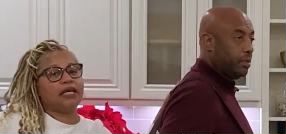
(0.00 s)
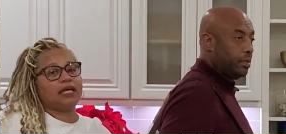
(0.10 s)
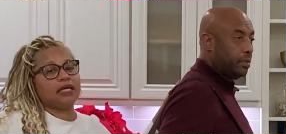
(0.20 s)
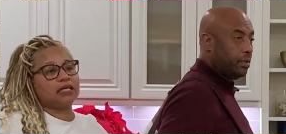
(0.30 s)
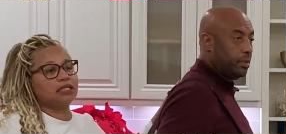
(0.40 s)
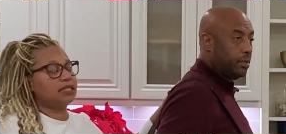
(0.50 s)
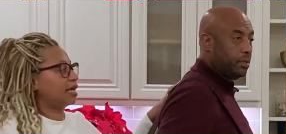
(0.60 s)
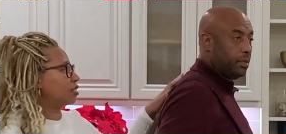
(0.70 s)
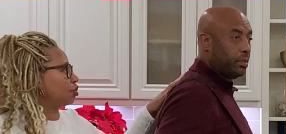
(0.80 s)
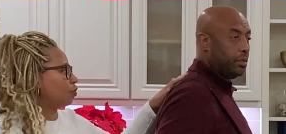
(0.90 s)
Speaker 1: is
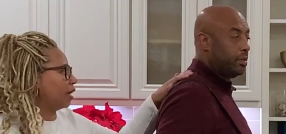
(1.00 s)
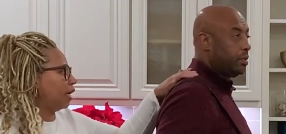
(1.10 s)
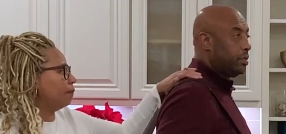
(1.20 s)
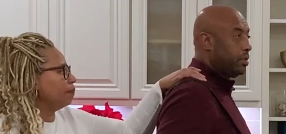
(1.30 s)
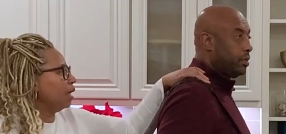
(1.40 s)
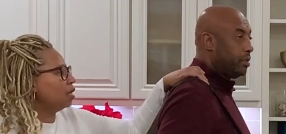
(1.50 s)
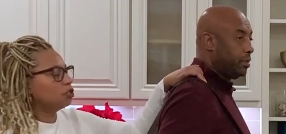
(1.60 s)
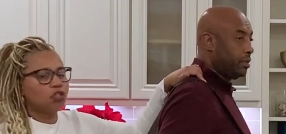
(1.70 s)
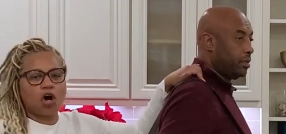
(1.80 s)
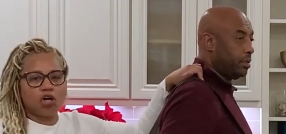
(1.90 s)
six three
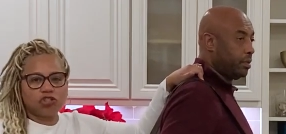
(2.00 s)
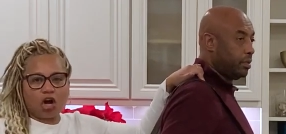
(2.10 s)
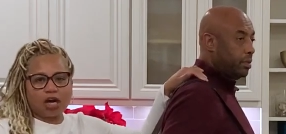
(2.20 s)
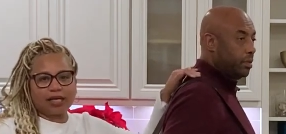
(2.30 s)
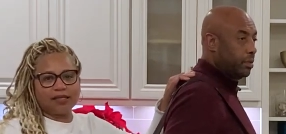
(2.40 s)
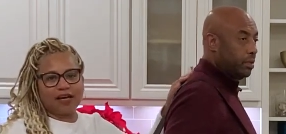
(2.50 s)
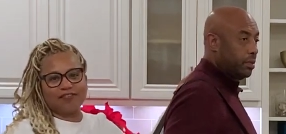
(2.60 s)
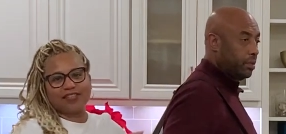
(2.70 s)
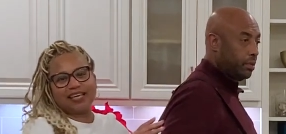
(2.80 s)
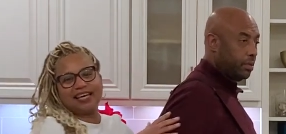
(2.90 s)
tall, dark, and
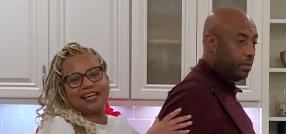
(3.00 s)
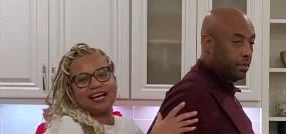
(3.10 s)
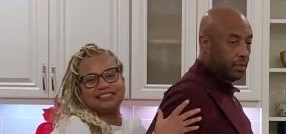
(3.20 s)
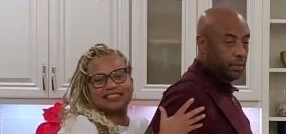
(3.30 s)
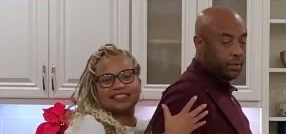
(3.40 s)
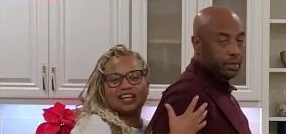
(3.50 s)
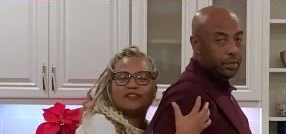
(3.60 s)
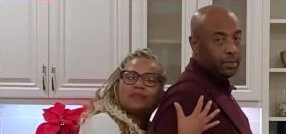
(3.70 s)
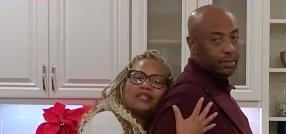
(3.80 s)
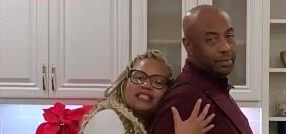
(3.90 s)
lovely, and I just love him.
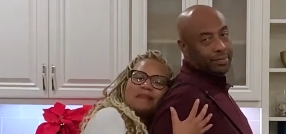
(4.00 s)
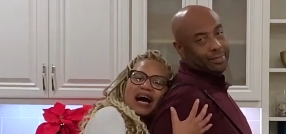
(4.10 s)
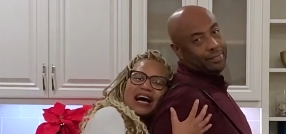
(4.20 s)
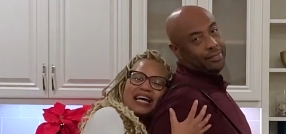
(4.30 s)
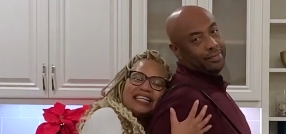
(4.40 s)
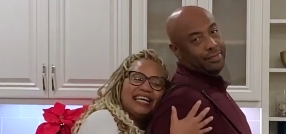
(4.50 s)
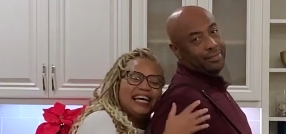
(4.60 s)
He's mine.